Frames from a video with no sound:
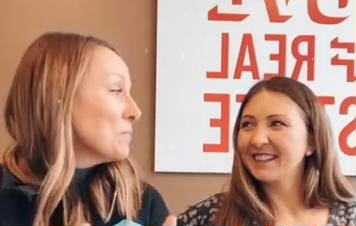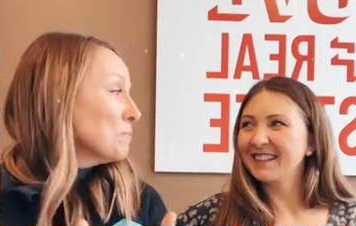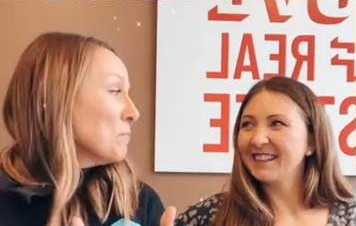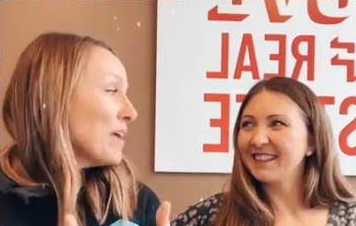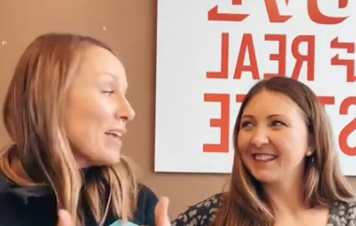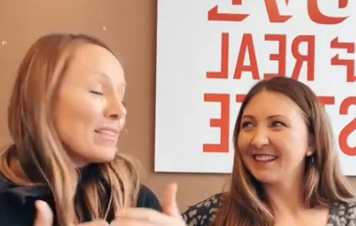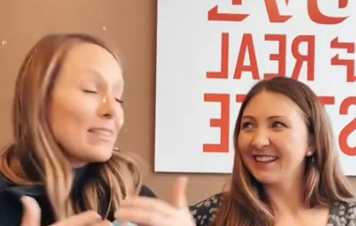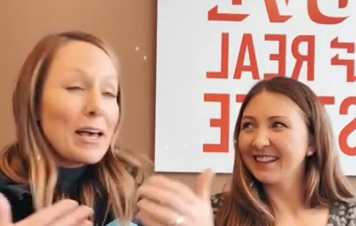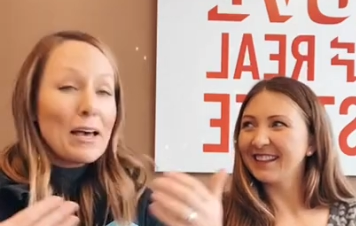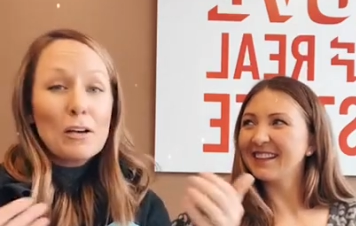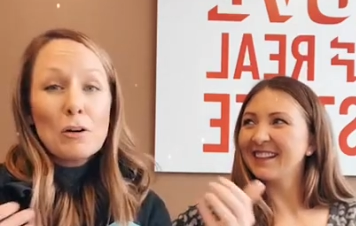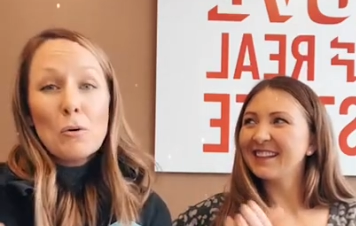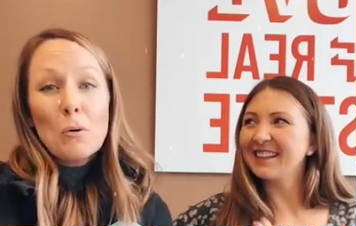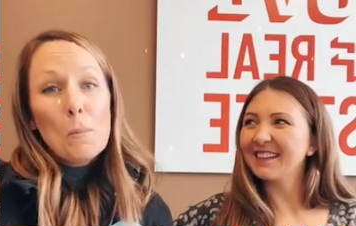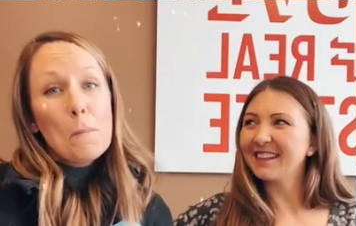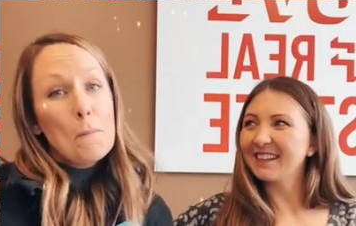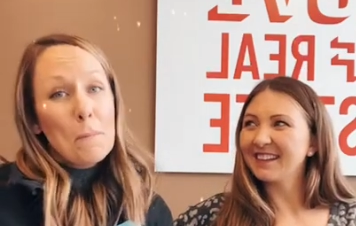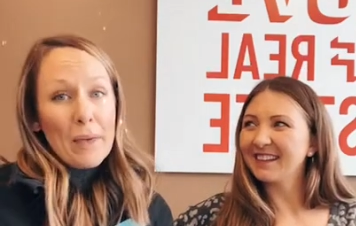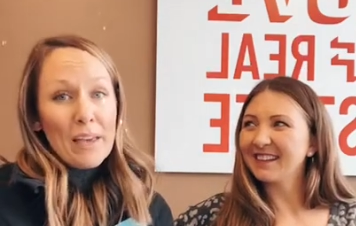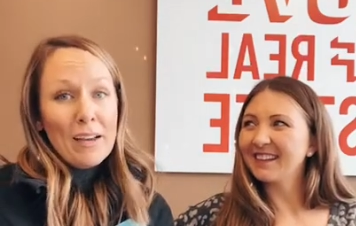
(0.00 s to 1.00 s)
Speaker 1: make that
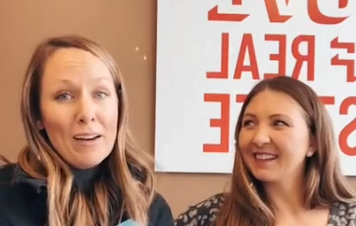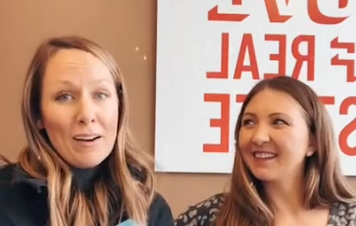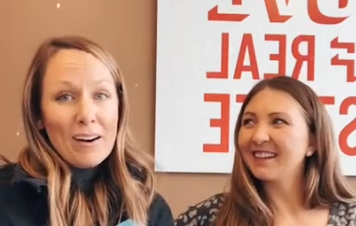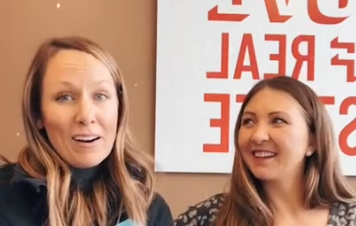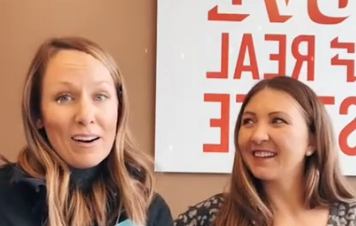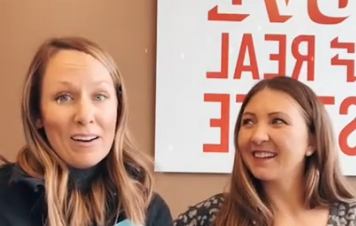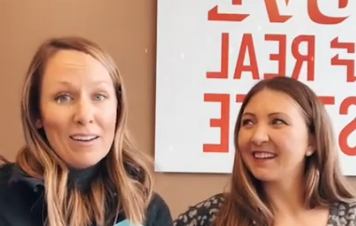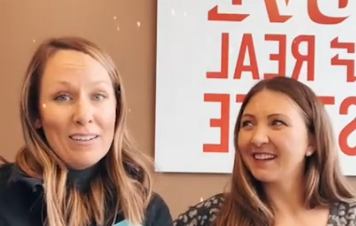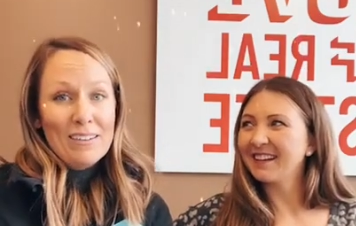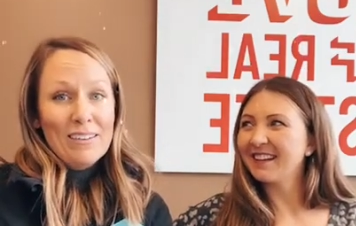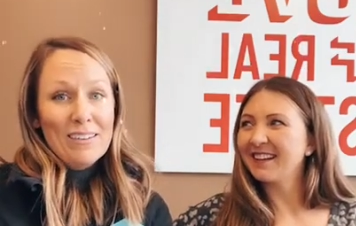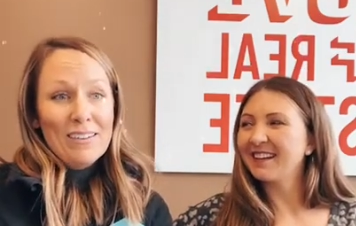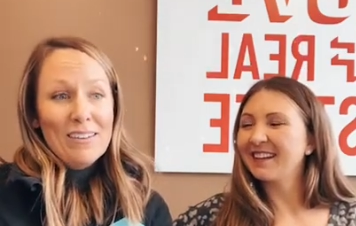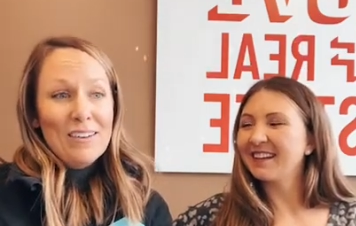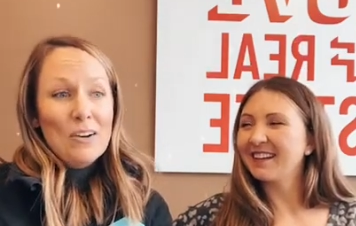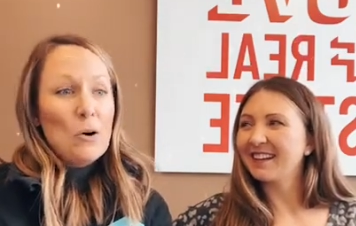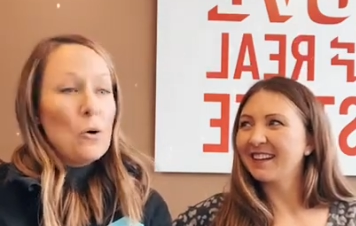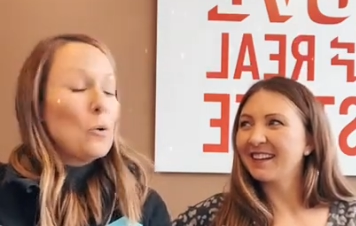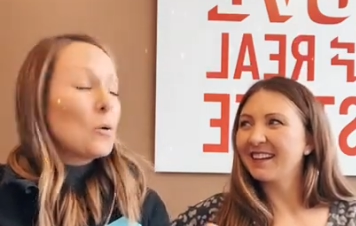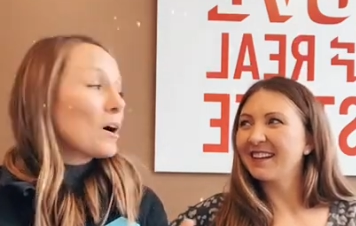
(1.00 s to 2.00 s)
goal bigger
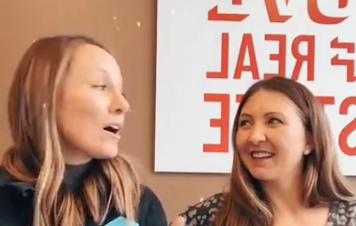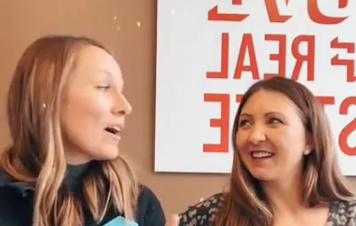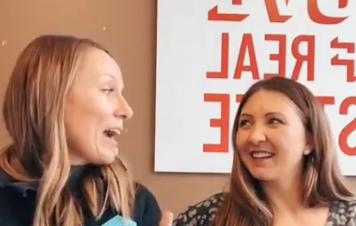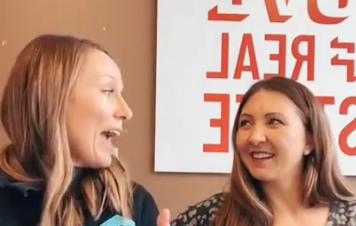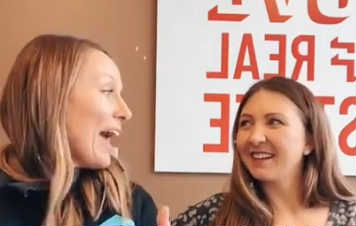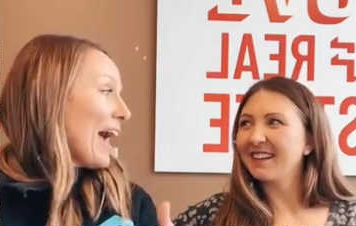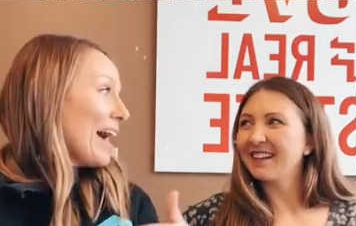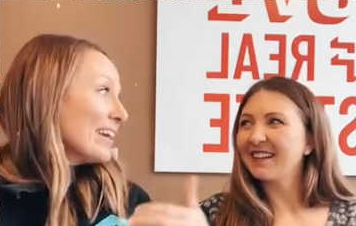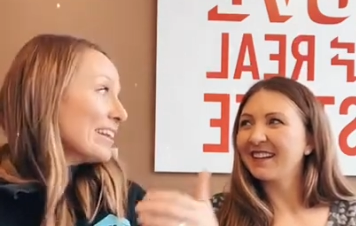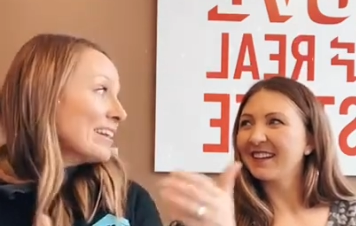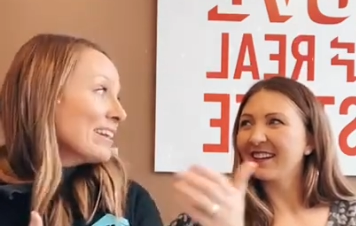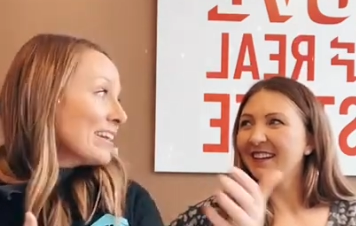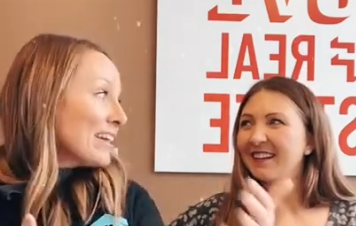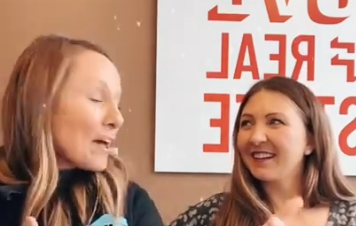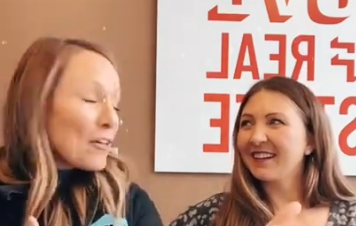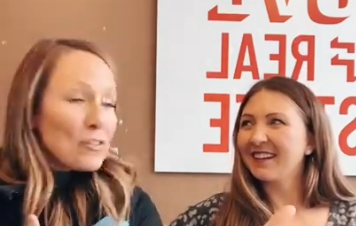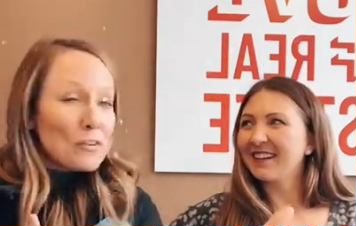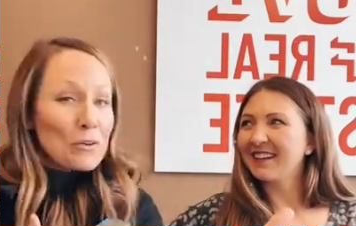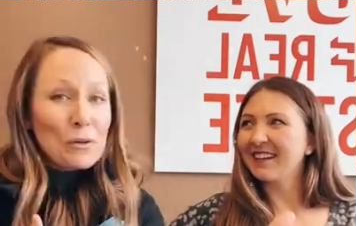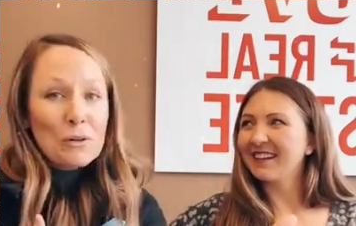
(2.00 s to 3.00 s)
or add
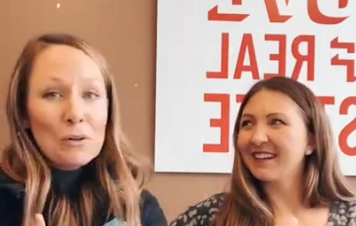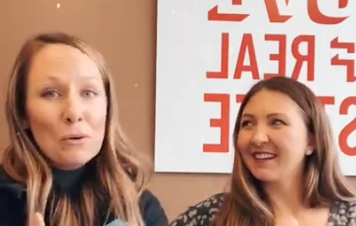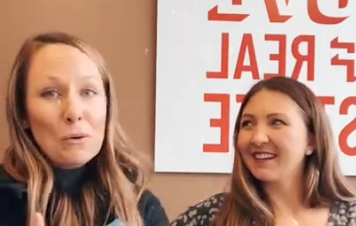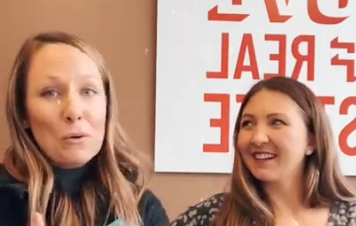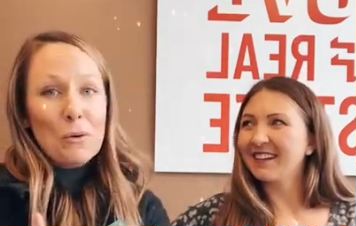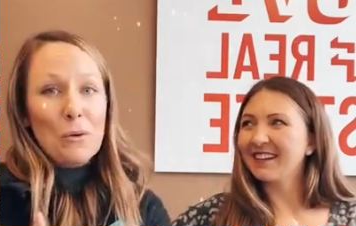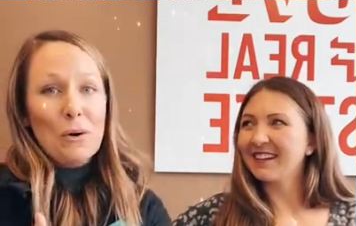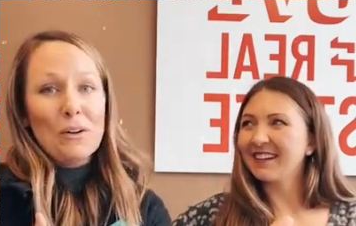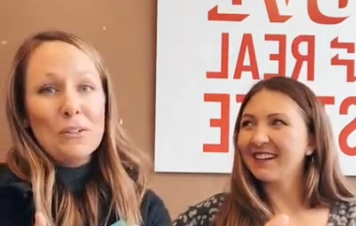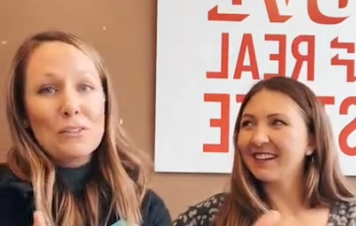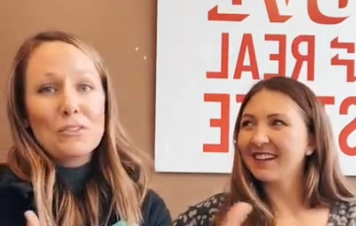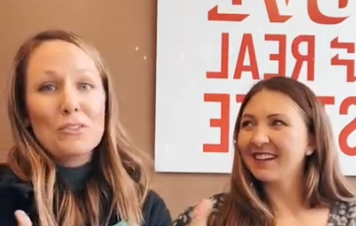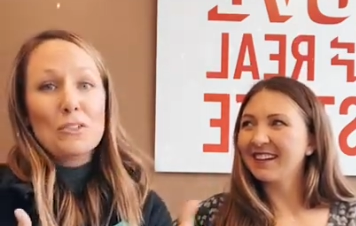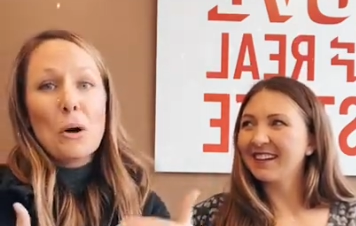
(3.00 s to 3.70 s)
another goal.